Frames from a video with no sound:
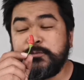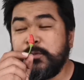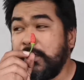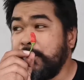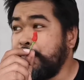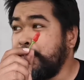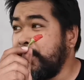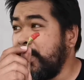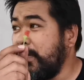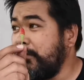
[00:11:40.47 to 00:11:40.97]
one
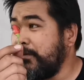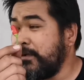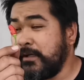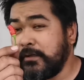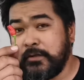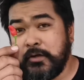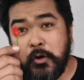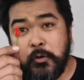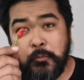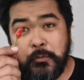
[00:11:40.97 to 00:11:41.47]
we're having a
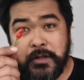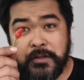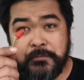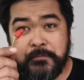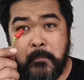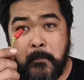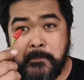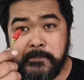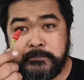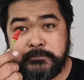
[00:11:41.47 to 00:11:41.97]
go with
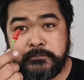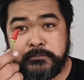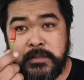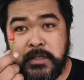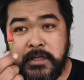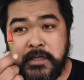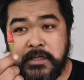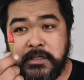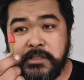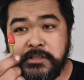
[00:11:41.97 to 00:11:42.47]

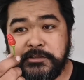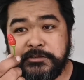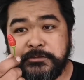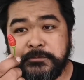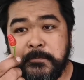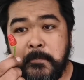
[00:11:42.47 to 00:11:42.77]
is